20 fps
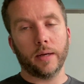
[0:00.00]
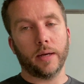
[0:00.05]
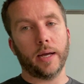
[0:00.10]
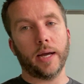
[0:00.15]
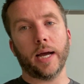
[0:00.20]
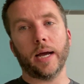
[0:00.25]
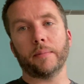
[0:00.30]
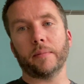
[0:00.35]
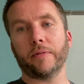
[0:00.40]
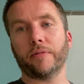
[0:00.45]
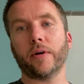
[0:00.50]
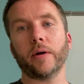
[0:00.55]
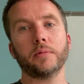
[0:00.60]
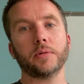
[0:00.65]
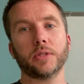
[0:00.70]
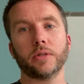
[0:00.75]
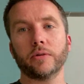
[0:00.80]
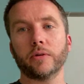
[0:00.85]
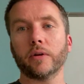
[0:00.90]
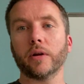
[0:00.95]
If I was
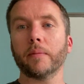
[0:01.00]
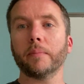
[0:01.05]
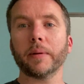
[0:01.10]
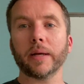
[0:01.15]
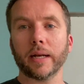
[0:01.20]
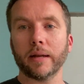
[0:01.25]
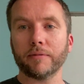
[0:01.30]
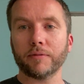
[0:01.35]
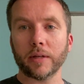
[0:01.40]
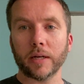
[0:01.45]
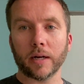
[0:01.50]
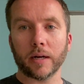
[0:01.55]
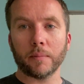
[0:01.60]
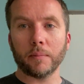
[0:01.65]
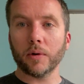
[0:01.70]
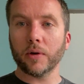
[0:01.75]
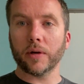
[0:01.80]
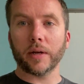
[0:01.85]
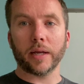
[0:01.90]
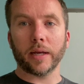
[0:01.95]
doing Olympic lifting on a
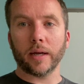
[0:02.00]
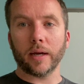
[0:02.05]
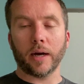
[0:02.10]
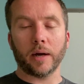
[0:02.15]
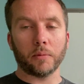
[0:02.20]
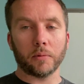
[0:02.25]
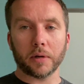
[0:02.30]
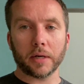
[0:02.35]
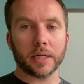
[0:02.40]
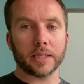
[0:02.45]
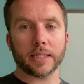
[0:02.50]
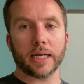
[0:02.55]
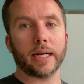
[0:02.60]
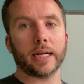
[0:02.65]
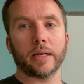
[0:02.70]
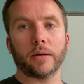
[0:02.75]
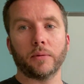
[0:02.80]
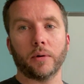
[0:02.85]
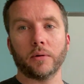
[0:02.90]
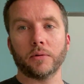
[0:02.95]
Monday, I wouldn't
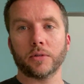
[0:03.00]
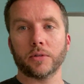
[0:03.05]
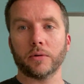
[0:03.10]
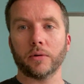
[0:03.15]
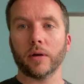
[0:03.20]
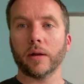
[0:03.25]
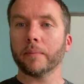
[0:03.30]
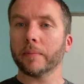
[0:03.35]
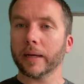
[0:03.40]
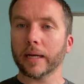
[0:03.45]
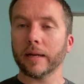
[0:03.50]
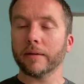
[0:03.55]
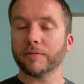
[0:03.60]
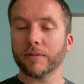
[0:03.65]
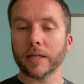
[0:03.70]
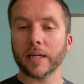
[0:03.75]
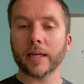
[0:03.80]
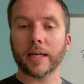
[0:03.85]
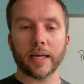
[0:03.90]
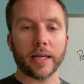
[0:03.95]
exactly go out and do Olympic
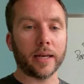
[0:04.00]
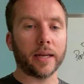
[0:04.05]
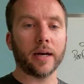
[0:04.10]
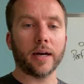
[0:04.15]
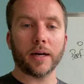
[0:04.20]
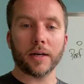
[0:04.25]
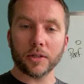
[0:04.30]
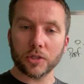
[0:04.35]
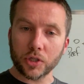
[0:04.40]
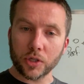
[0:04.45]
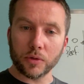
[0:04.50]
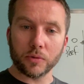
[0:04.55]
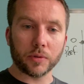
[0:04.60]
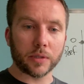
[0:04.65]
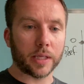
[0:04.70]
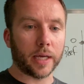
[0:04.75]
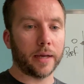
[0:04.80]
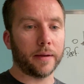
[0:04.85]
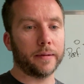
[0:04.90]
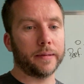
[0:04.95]
lifting again on a
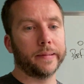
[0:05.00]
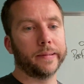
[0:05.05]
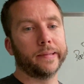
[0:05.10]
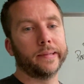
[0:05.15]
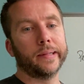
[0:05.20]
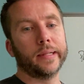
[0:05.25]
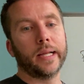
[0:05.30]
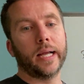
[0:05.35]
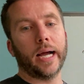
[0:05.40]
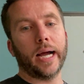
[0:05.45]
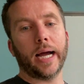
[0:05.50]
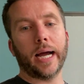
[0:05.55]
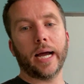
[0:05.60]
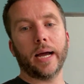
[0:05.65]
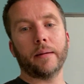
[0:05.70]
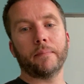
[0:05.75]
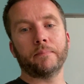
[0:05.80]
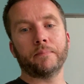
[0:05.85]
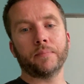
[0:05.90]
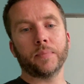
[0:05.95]
Tuesday.
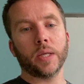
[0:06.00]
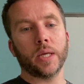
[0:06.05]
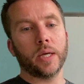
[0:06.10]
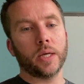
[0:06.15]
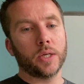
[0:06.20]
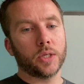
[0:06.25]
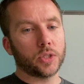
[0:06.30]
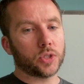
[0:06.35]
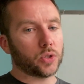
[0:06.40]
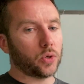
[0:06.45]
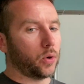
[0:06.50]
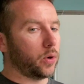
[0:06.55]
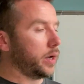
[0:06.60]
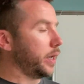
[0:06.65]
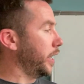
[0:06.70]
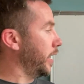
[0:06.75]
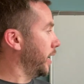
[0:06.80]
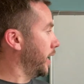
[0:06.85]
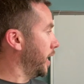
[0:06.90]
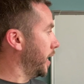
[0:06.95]
So
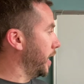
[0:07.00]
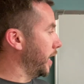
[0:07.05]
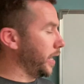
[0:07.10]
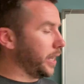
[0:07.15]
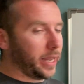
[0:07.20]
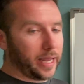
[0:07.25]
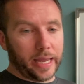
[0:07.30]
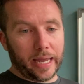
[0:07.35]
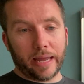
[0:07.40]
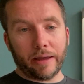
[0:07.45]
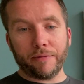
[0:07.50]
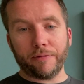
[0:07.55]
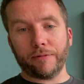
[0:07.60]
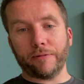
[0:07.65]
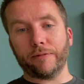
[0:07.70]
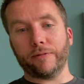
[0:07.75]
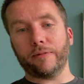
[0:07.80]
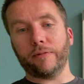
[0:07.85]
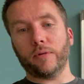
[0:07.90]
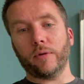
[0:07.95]

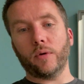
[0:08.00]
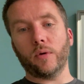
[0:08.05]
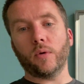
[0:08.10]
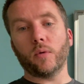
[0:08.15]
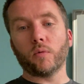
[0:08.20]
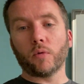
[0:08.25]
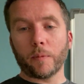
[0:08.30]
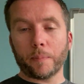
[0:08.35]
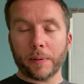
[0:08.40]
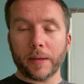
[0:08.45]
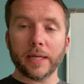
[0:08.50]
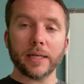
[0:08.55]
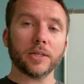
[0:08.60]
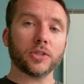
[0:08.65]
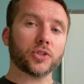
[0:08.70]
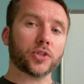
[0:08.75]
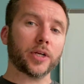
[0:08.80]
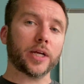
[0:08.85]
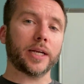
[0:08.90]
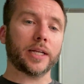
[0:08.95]
if repeated
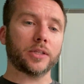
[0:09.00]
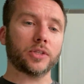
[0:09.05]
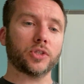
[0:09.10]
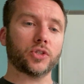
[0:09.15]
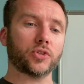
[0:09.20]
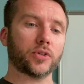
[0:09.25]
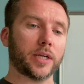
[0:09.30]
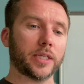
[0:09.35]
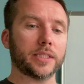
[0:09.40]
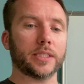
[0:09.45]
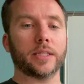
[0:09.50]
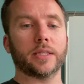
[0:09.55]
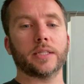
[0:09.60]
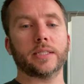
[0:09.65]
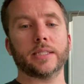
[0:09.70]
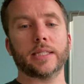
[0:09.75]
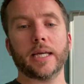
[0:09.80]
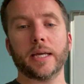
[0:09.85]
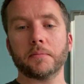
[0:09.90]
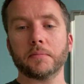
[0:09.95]
training stressing the
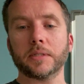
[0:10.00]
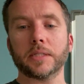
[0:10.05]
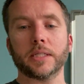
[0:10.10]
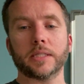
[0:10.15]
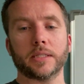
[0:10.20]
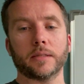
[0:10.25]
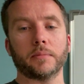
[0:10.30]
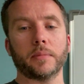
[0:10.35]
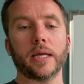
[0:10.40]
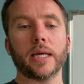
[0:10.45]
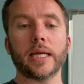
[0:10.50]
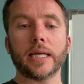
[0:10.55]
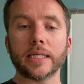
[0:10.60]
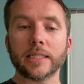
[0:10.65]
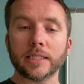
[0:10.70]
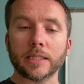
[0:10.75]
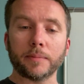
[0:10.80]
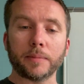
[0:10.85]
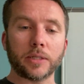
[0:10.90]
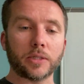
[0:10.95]
same system
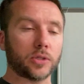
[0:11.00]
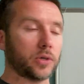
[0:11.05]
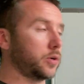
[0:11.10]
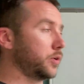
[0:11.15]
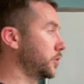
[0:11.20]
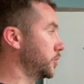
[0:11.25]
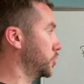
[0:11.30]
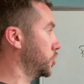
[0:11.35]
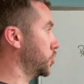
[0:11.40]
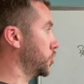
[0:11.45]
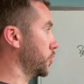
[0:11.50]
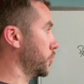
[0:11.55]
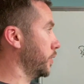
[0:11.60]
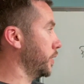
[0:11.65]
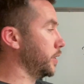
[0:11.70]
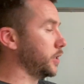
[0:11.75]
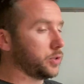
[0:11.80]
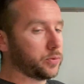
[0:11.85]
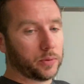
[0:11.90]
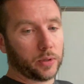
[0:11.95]
is to be done
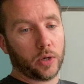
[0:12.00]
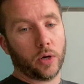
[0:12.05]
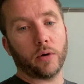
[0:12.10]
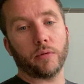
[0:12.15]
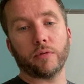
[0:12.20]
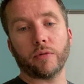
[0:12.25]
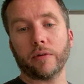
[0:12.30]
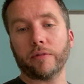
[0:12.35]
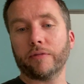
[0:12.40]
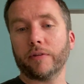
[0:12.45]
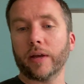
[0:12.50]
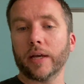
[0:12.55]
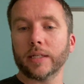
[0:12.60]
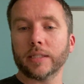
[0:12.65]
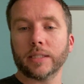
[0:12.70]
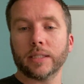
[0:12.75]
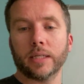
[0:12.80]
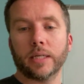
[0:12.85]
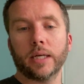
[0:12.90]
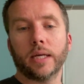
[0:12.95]
during this recovery
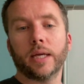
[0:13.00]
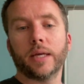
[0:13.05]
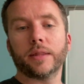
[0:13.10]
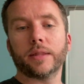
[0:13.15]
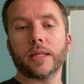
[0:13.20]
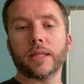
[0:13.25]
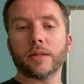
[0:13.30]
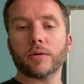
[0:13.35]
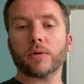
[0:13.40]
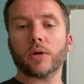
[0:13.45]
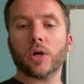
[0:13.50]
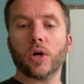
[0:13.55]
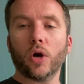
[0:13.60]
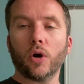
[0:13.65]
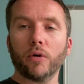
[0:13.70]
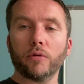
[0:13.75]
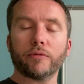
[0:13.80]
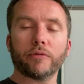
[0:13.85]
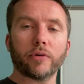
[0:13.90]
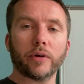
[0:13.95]
phase, then the
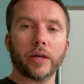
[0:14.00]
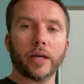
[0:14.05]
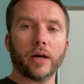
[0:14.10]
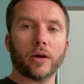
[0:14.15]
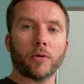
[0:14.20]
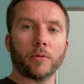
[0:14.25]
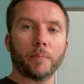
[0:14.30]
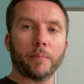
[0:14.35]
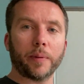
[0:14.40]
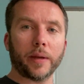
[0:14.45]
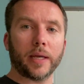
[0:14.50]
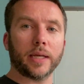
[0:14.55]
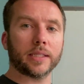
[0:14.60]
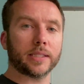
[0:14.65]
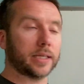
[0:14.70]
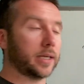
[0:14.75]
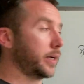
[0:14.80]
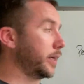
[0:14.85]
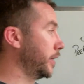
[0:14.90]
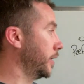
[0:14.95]
recovery or
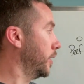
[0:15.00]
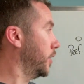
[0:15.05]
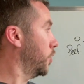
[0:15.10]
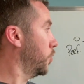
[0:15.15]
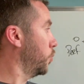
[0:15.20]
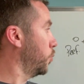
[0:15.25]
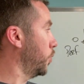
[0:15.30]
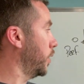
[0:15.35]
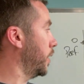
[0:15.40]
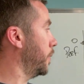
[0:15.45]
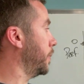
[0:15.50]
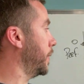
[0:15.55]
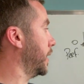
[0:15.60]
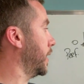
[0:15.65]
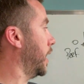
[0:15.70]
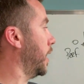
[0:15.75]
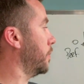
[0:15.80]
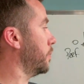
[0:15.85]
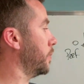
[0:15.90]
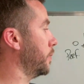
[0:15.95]
baseline will be
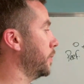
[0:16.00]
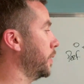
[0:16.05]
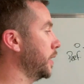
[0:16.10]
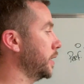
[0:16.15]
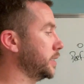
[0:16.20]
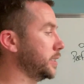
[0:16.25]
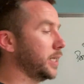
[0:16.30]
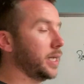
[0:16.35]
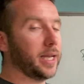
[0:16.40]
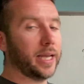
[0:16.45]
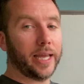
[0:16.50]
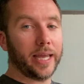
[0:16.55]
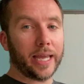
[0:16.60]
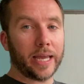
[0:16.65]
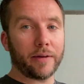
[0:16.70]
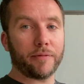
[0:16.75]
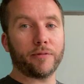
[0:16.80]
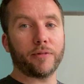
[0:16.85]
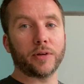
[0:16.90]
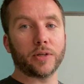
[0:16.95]
compromised
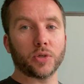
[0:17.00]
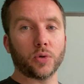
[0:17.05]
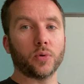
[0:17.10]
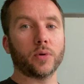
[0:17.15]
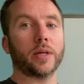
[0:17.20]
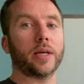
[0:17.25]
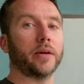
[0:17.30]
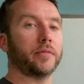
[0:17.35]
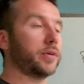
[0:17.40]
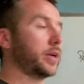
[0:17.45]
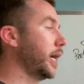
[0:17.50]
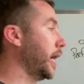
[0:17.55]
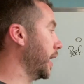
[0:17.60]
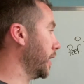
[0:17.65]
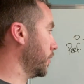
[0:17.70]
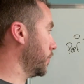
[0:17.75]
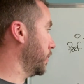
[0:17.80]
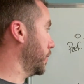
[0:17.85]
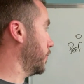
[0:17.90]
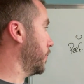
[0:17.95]
if we don't give it
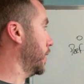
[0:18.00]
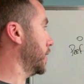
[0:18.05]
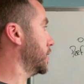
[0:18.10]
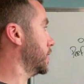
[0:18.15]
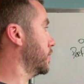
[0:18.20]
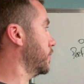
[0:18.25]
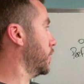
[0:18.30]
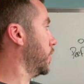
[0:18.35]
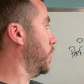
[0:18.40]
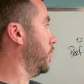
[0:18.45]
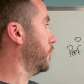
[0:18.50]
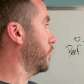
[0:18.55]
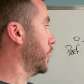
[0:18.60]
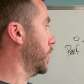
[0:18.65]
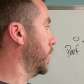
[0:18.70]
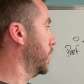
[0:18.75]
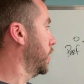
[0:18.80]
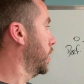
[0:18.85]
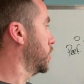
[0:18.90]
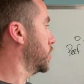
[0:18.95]
adequate rest and
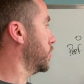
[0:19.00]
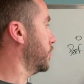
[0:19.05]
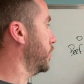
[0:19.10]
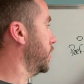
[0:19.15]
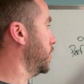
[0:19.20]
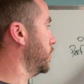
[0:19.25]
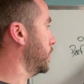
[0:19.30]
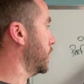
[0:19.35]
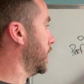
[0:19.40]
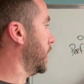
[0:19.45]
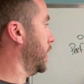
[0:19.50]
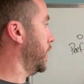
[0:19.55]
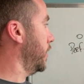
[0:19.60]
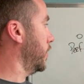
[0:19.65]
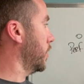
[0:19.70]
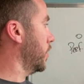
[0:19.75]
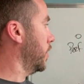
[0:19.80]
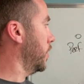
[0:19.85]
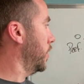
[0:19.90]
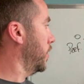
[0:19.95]
recovery. So if we do it
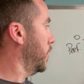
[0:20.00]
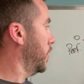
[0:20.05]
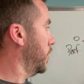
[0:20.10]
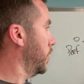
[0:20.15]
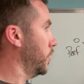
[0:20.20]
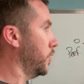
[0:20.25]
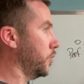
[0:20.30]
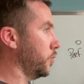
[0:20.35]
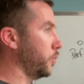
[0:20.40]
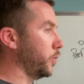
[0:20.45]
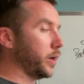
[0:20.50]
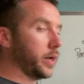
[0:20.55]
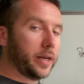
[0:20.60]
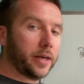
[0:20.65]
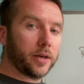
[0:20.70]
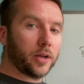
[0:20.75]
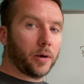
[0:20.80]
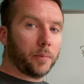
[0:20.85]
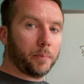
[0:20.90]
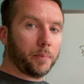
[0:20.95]
here, we'll
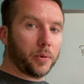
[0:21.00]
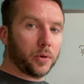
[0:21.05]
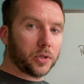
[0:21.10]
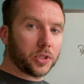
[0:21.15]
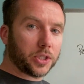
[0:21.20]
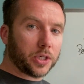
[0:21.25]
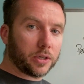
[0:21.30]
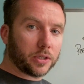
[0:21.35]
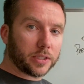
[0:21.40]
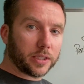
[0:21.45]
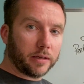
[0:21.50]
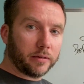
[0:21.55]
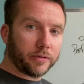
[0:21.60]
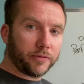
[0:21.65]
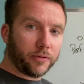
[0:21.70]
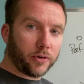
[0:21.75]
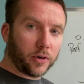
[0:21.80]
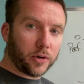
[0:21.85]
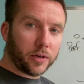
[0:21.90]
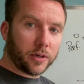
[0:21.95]
end up pushing ourselves
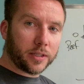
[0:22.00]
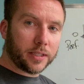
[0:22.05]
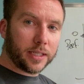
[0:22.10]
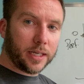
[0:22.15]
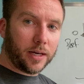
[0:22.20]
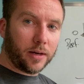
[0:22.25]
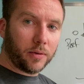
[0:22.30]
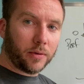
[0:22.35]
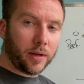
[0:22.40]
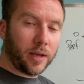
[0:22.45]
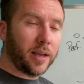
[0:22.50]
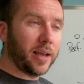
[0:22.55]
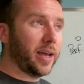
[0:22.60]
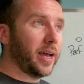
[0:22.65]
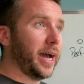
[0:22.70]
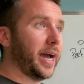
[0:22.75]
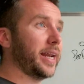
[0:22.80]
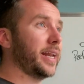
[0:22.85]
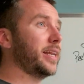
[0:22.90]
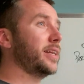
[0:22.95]
further down
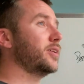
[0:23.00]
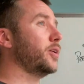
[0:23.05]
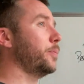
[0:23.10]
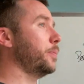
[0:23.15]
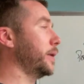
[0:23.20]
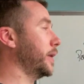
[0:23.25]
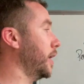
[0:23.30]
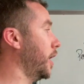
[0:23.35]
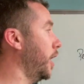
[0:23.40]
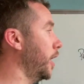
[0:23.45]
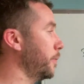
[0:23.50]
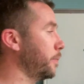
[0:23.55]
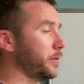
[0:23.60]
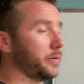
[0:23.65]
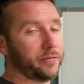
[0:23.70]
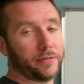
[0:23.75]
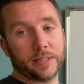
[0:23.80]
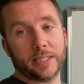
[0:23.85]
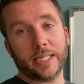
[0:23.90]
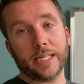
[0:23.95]
and end up in a hyper
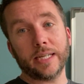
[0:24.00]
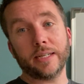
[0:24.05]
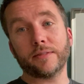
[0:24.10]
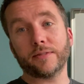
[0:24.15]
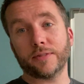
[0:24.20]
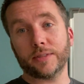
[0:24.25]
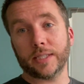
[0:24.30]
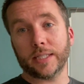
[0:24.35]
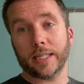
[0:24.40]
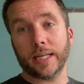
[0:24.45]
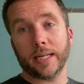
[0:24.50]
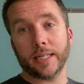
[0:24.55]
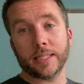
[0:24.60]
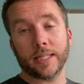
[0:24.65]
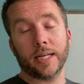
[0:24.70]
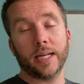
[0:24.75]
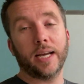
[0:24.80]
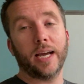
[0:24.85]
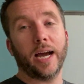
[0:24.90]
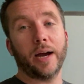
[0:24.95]
fatigued
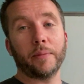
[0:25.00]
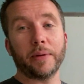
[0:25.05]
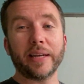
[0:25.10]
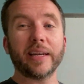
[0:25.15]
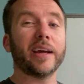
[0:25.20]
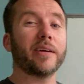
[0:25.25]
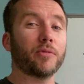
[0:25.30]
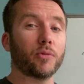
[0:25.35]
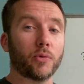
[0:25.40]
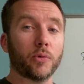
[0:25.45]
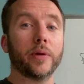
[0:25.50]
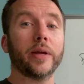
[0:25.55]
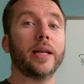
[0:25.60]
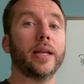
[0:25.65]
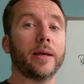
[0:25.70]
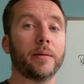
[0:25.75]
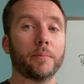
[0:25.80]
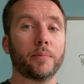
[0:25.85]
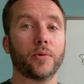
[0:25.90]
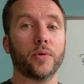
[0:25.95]
state, and we never
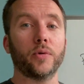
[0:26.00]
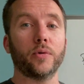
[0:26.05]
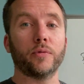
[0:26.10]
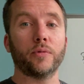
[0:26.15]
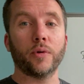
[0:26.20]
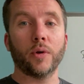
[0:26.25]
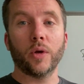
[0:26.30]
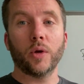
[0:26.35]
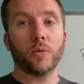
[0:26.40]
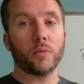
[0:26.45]
really improve.